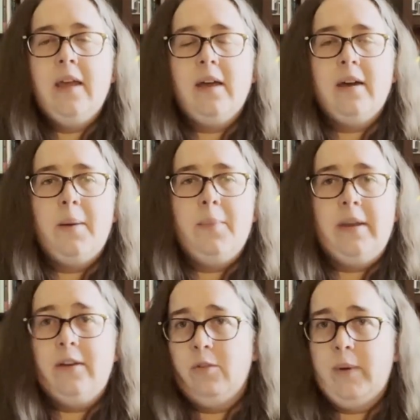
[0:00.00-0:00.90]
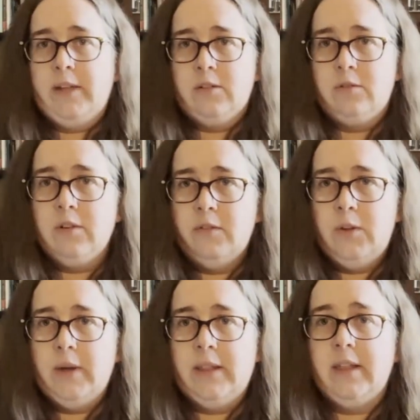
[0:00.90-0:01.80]
and different ways of
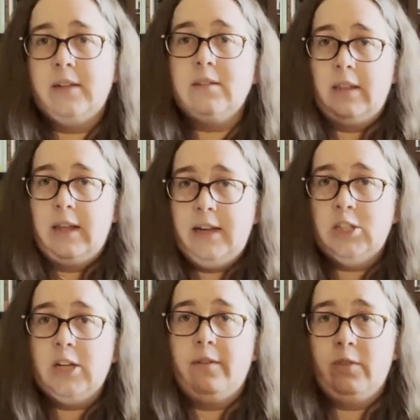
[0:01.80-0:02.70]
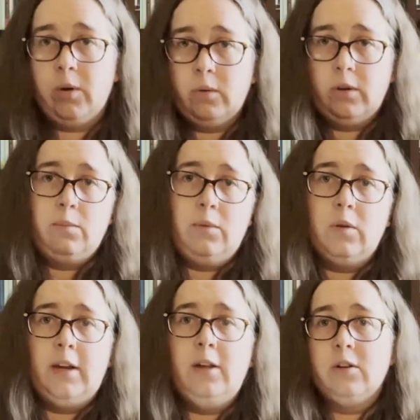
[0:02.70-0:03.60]
viewing things, and they each have their own
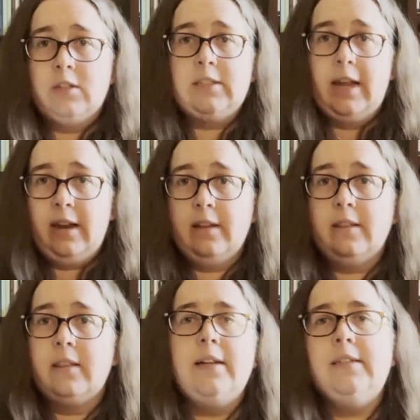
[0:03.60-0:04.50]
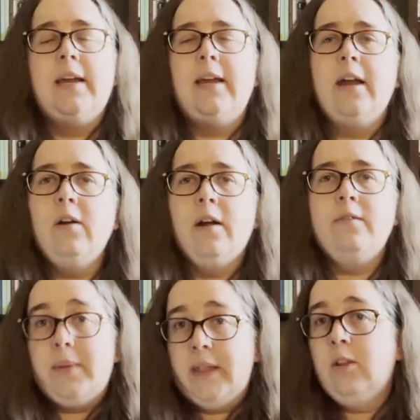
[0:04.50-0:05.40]
community or steading that they take care
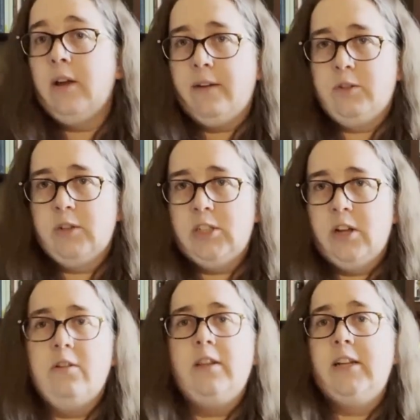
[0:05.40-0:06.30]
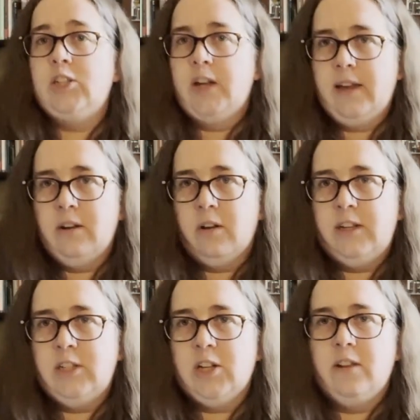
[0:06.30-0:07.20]
of. But they look after each other, they check in on
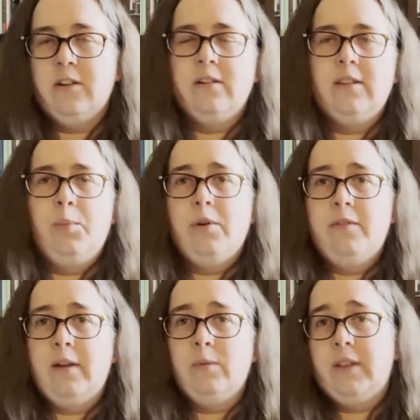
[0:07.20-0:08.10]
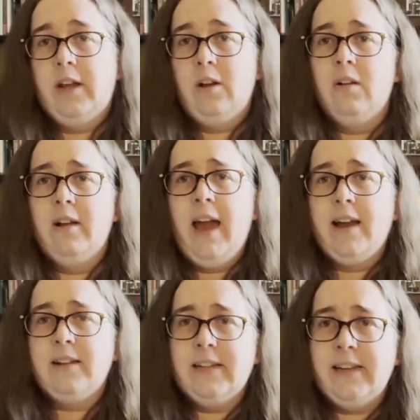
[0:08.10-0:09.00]
each other, and they prevent what they call
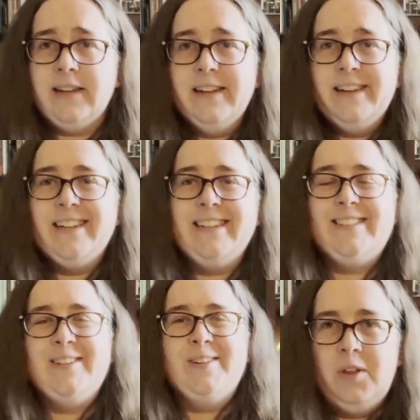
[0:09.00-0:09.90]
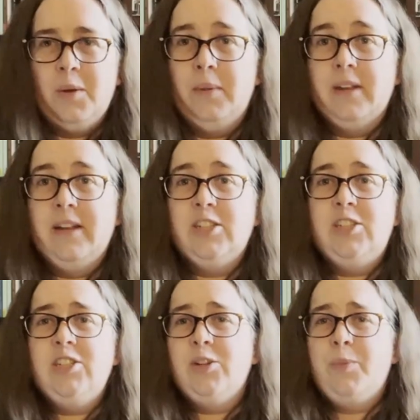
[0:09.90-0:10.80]
cackling. So, building a
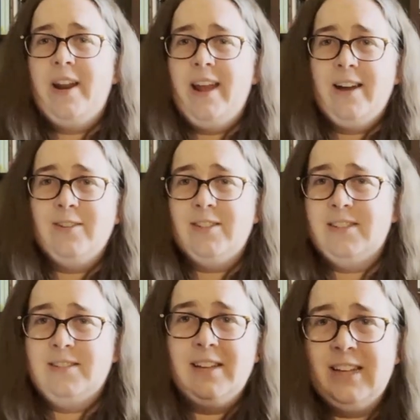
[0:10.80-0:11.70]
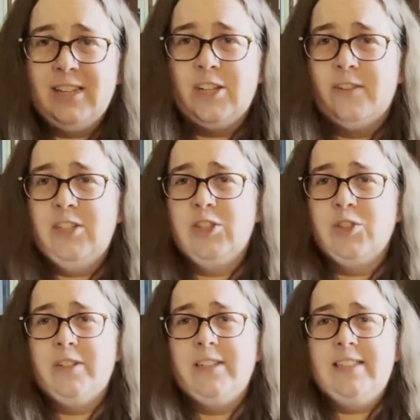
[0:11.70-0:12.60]
gingerbread house and shoving
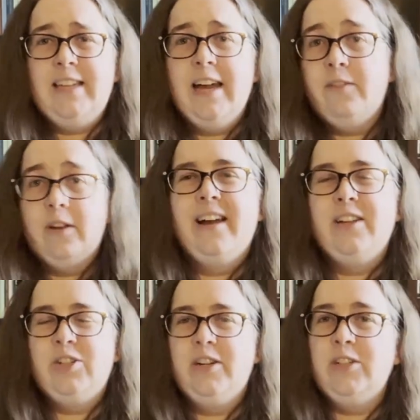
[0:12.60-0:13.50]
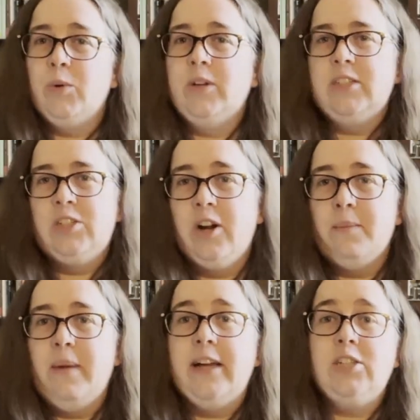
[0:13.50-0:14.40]
children into the oven, not turning towards dark
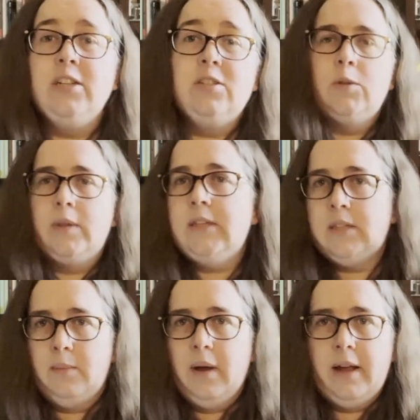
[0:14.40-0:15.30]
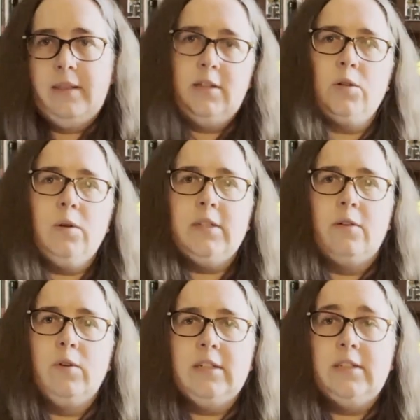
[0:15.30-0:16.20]
magic. So with this in mind, these stories
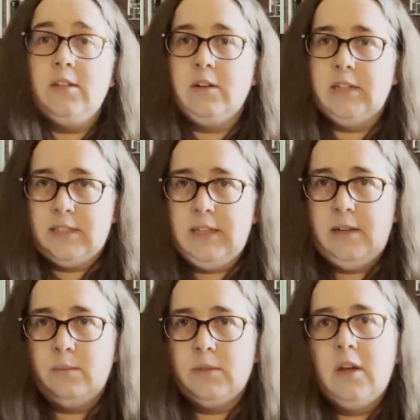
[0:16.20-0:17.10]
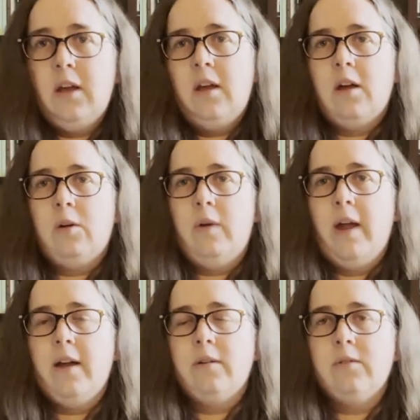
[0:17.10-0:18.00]
have really serious themes
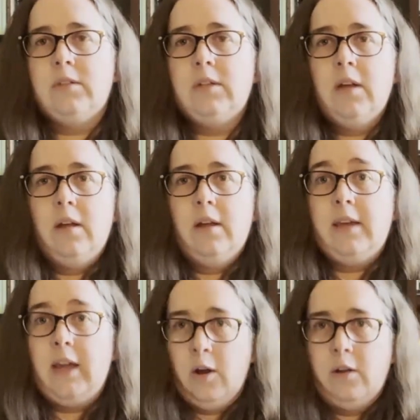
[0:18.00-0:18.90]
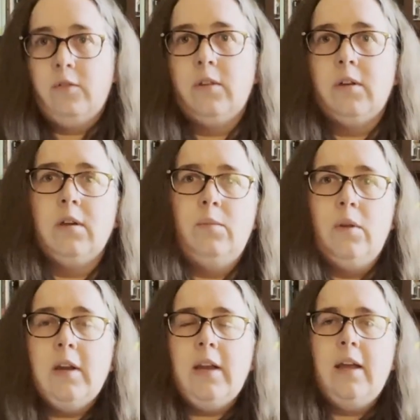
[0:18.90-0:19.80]
around caring for the
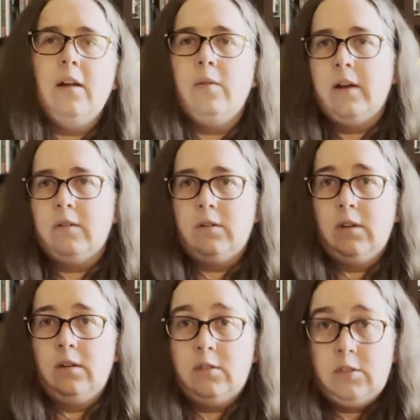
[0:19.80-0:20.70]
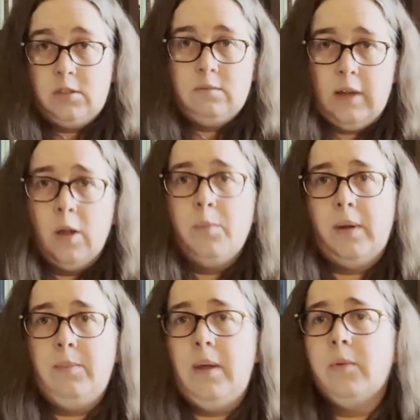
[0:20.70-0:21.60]
community, around
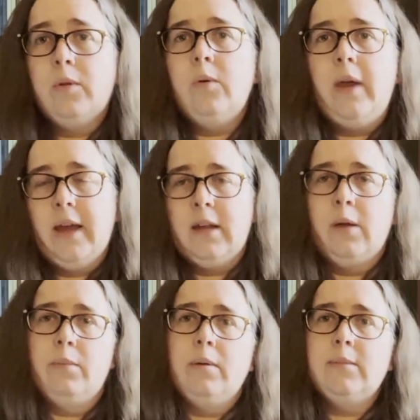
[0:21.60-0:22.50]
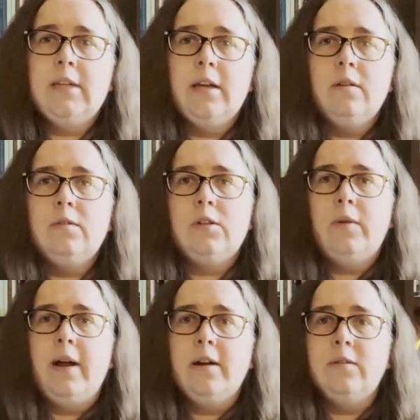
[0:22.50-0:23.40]
helping people who can't help themselves,
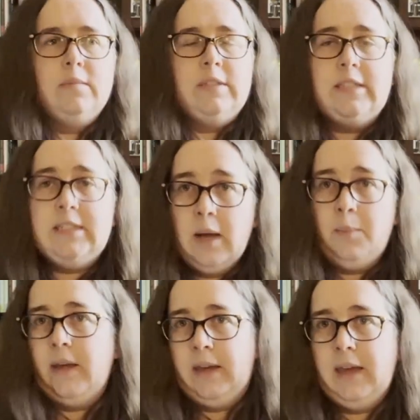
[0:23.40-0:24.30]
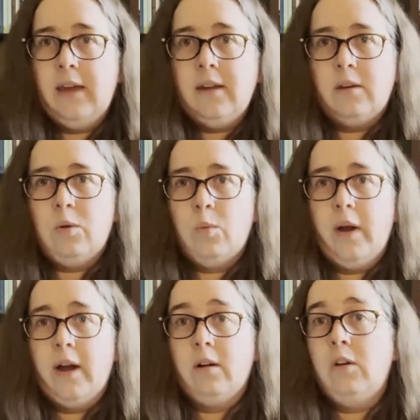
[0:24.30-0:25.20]
around stepping in
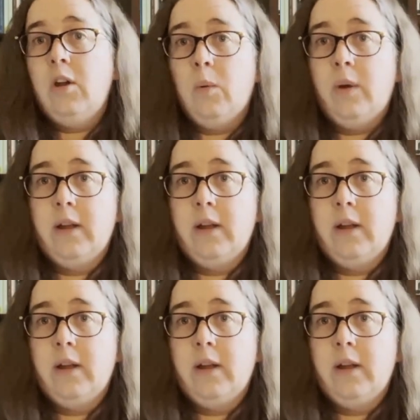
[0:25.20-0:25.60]
where no one